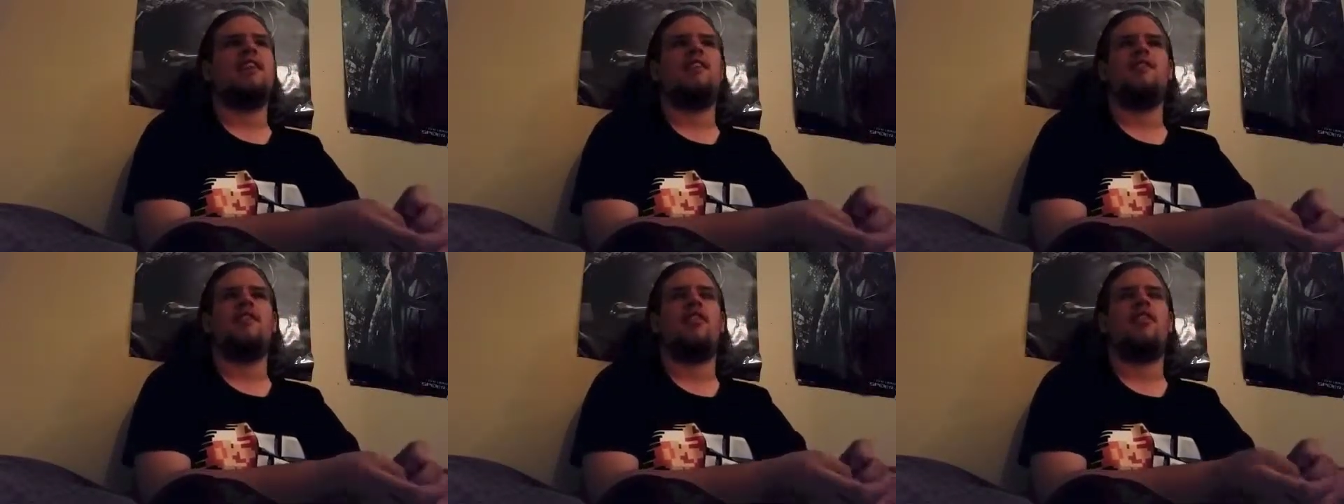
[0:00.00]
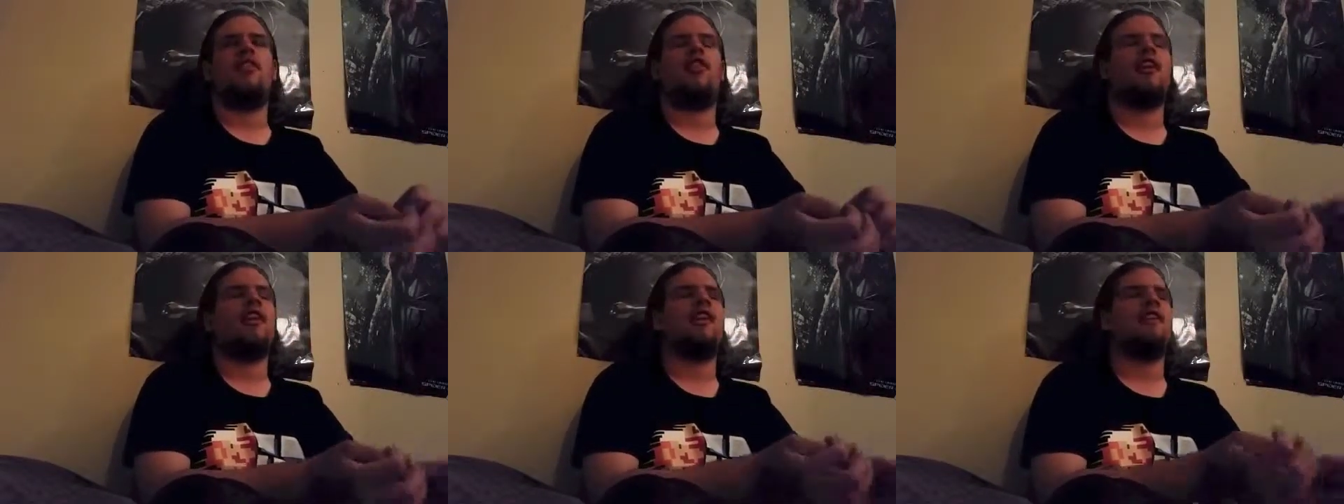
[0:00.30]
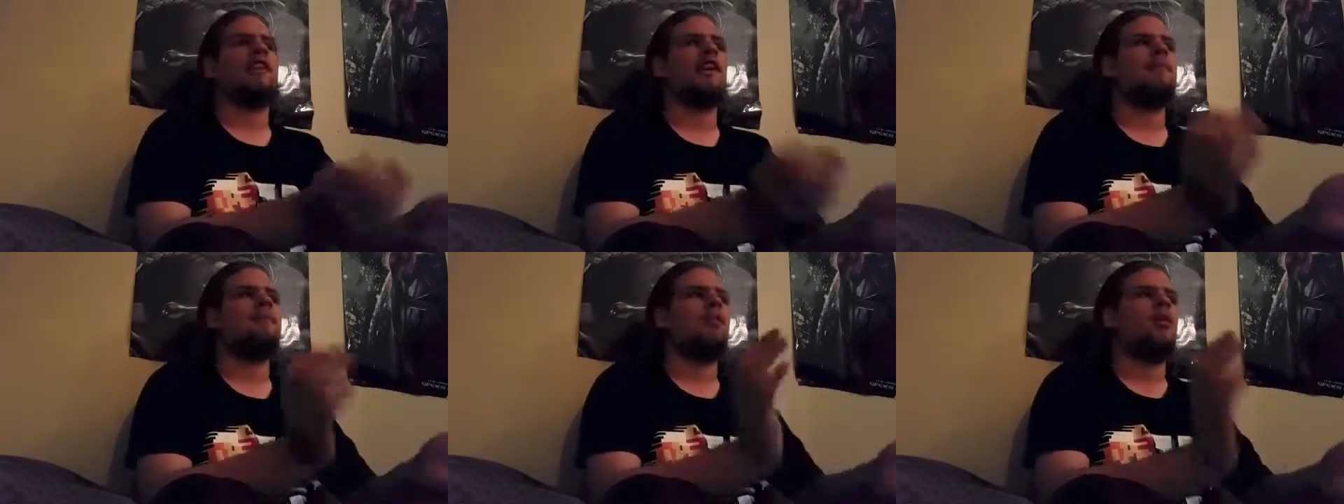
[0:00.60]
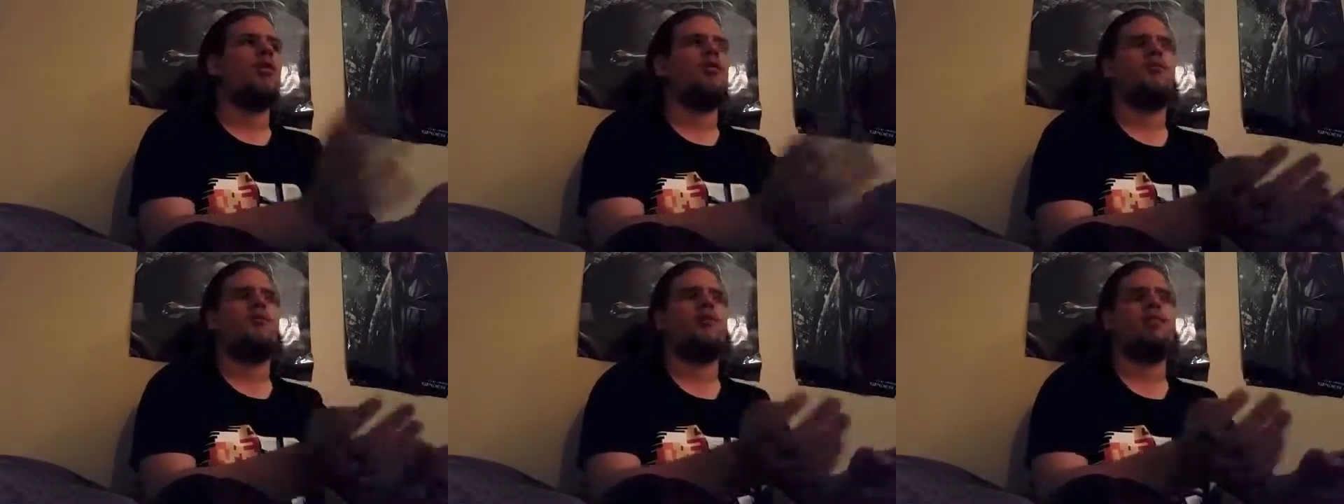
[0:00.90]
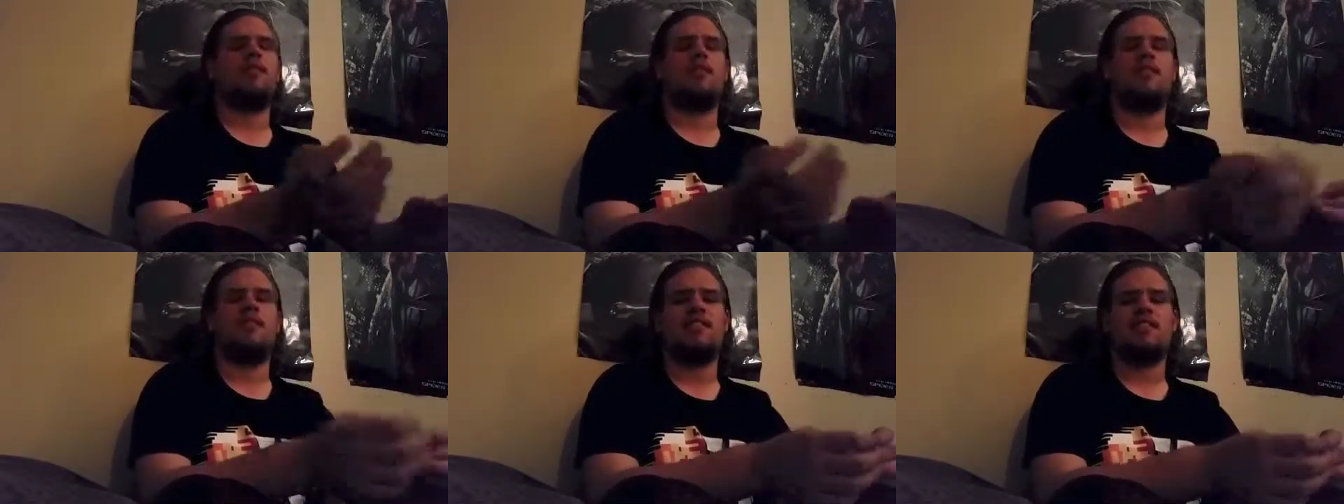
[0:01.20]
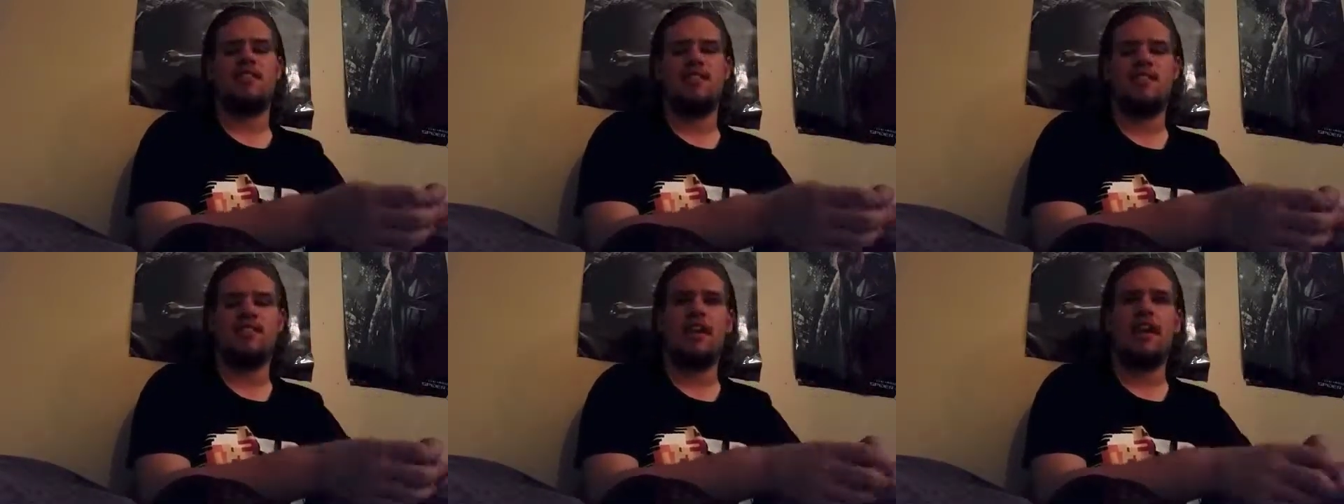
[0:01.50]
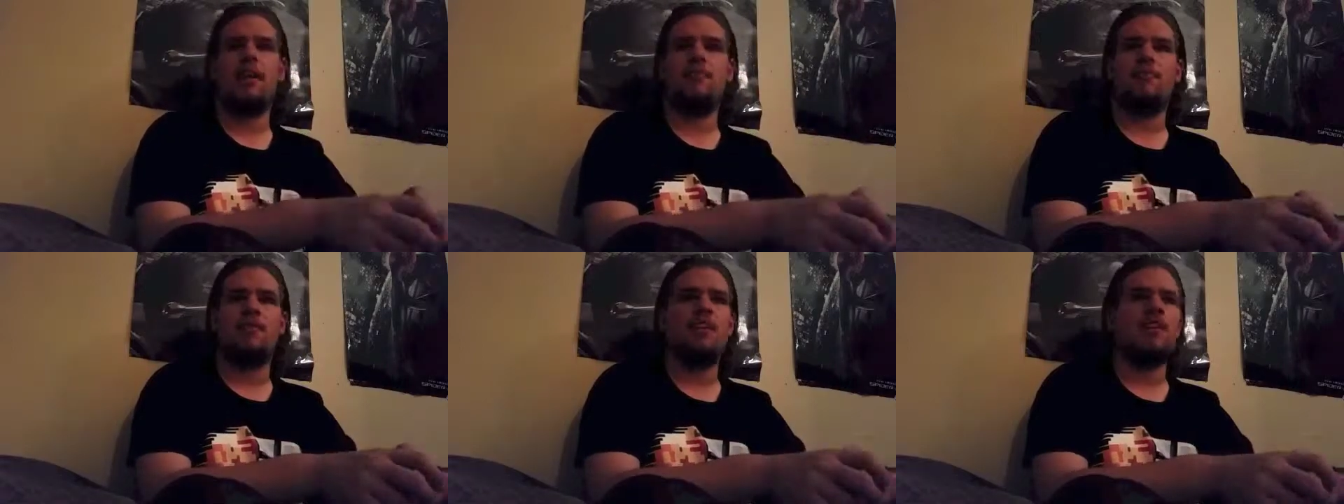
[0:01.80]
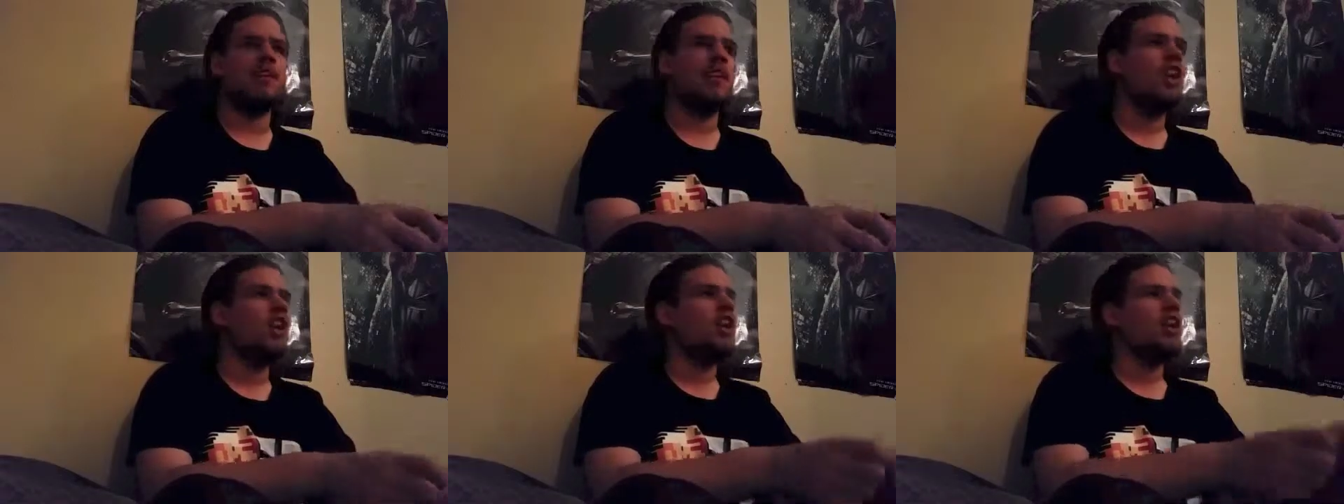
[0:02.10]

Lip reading: and The Thing. They both were released in the same year.